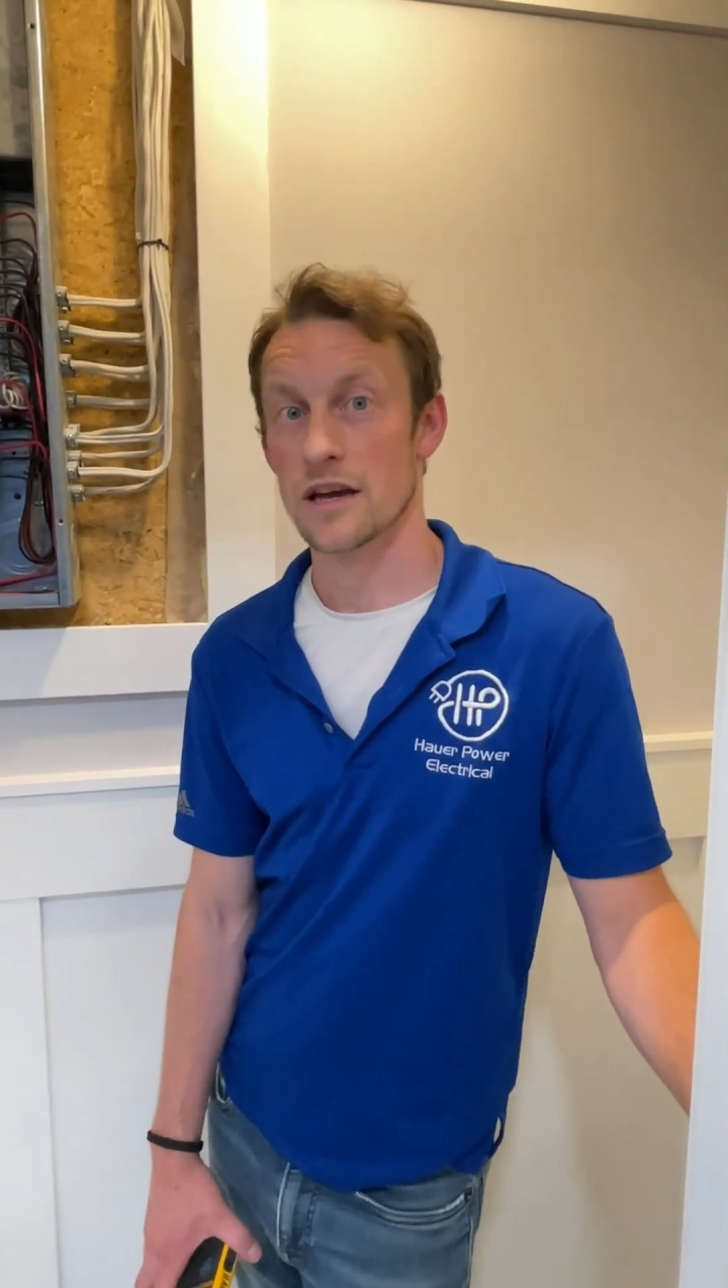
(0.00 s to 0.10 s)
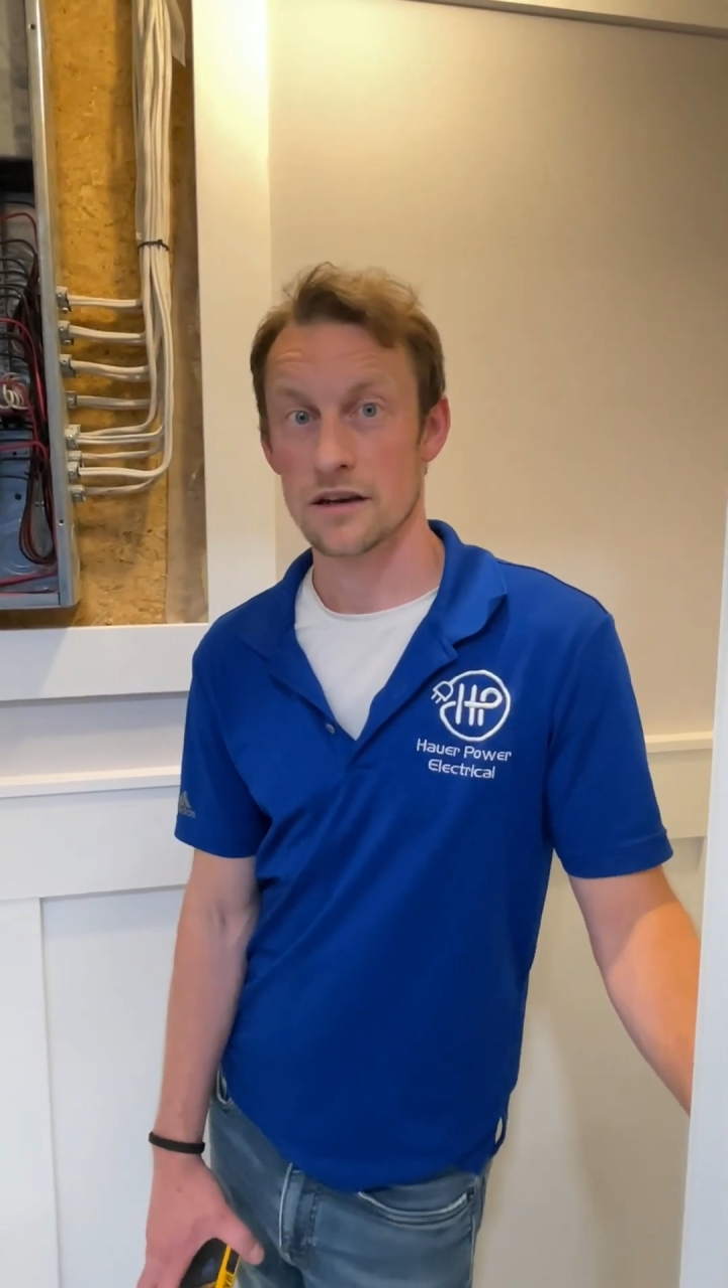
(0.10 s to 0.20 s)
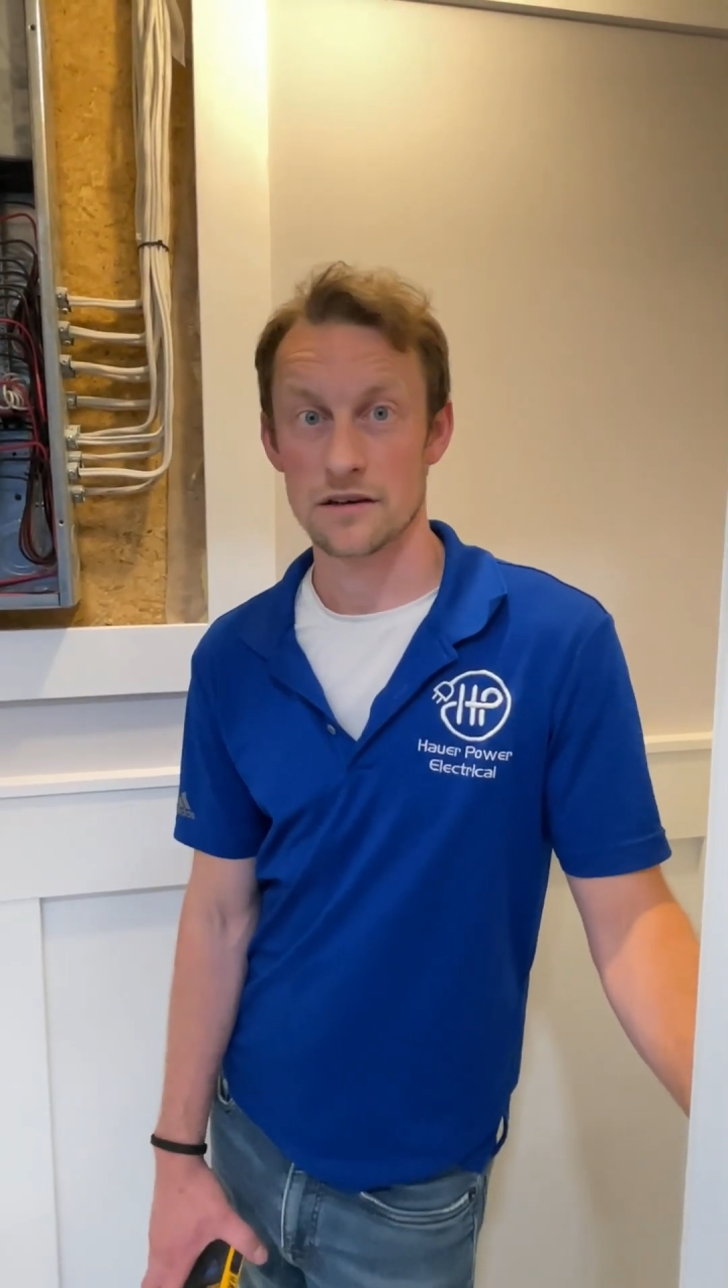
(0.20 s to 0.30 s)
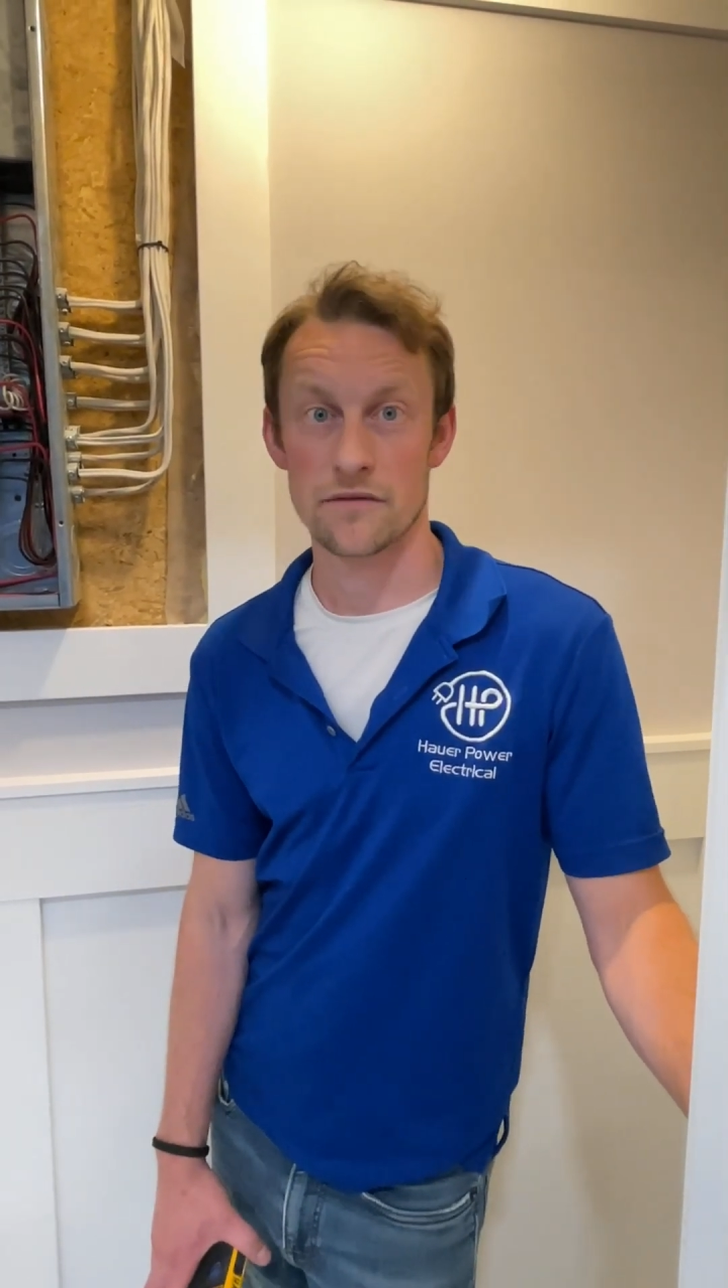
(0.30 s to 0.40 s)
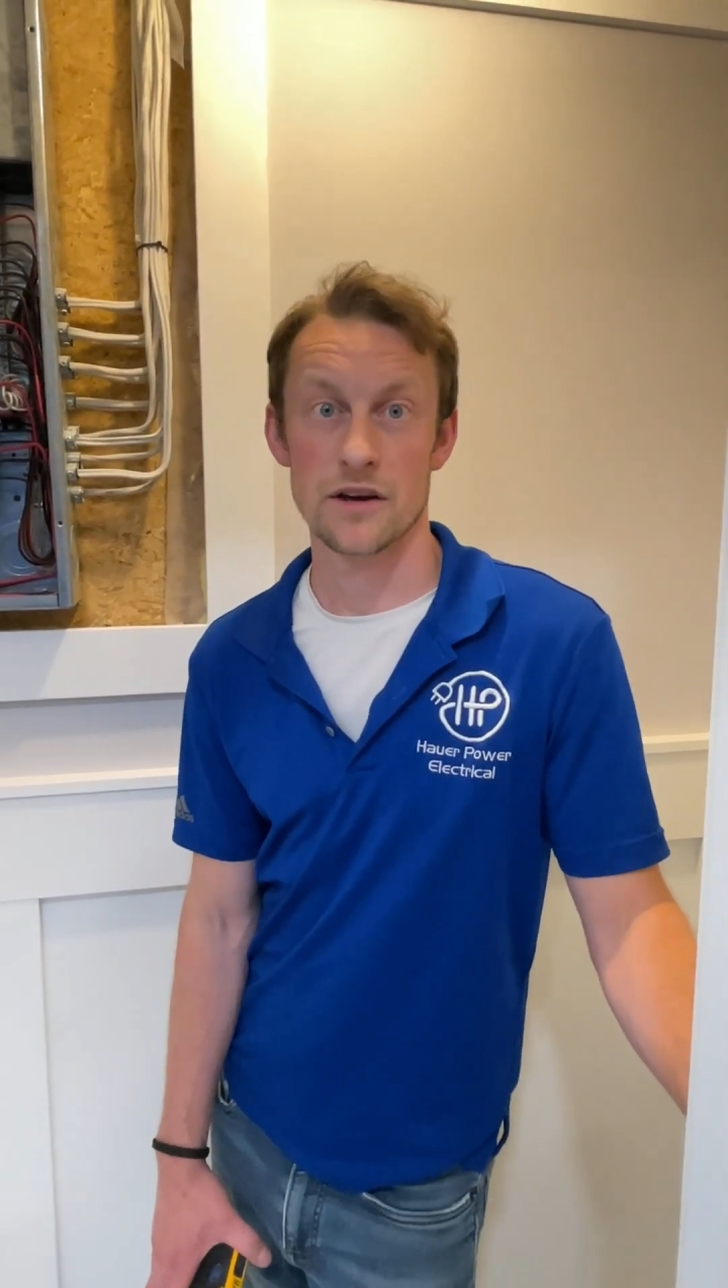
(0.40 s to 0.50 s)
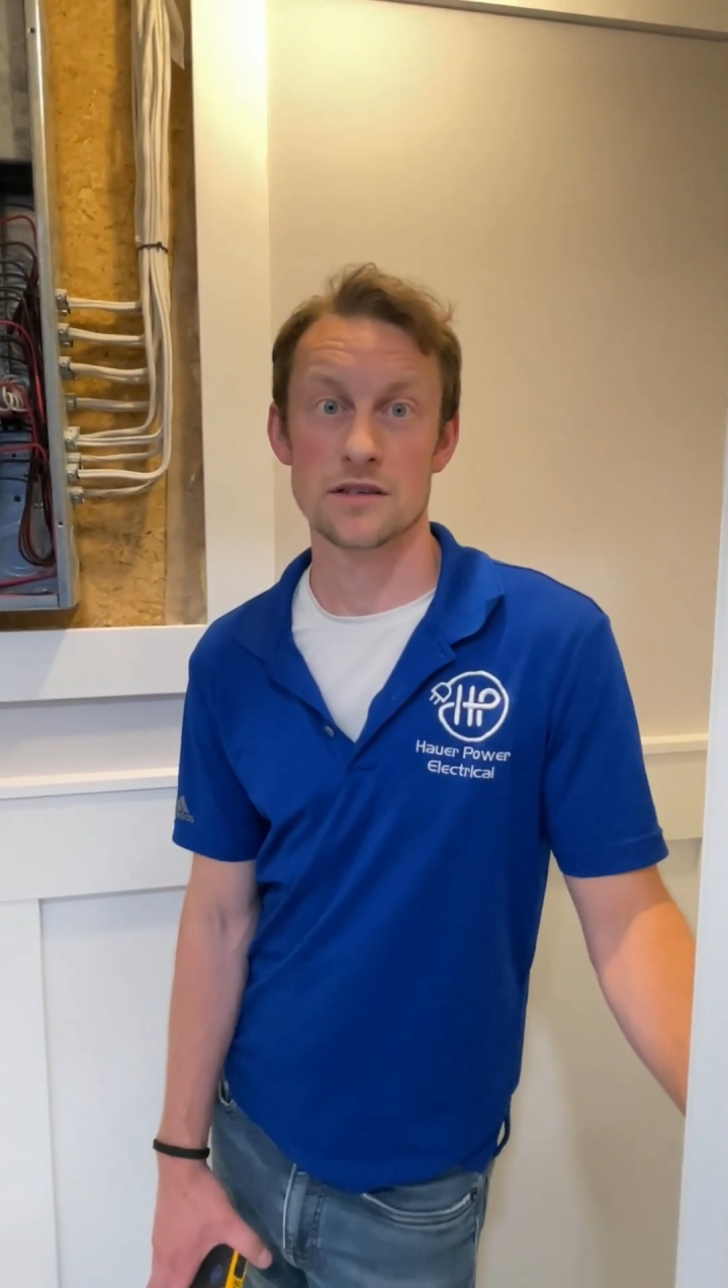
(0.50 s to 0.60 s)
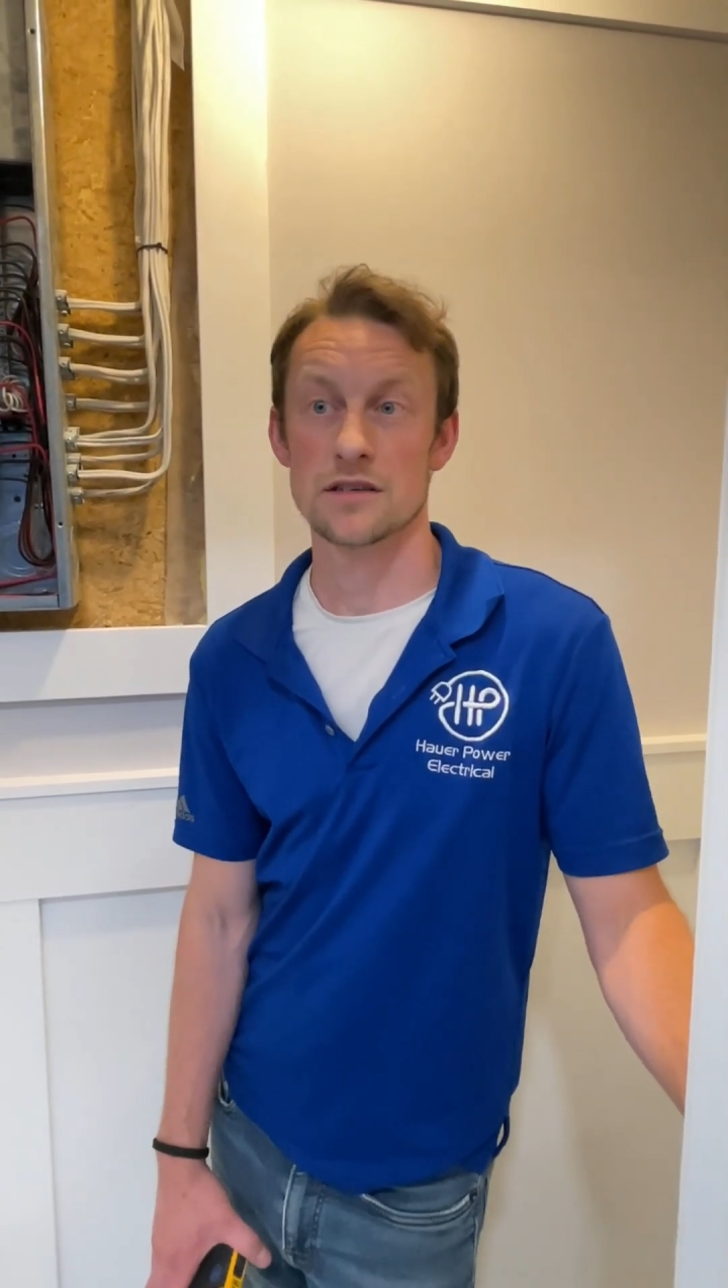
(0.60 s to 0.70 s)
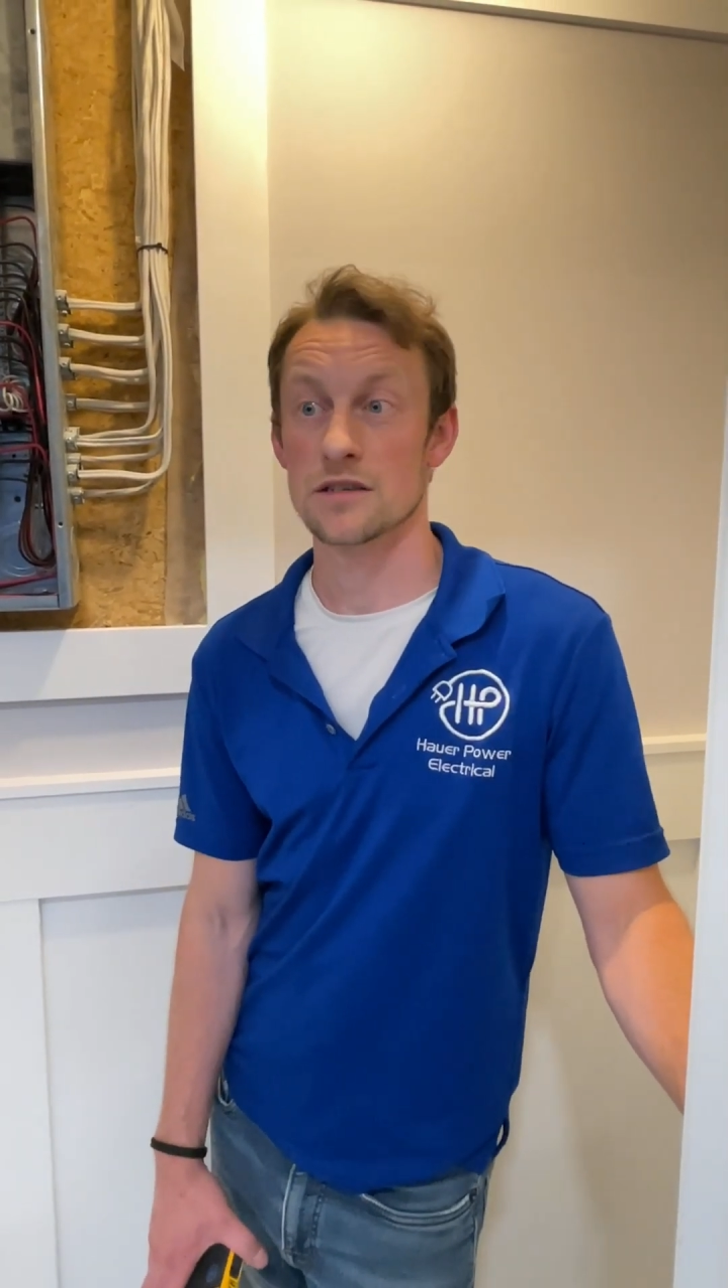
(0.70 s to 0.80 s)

adding devices,